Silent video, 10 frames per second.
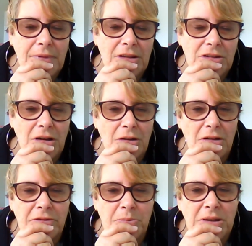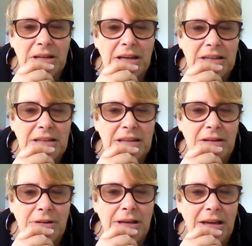So I've been lucky in that
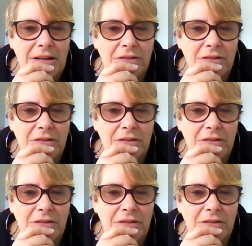regard.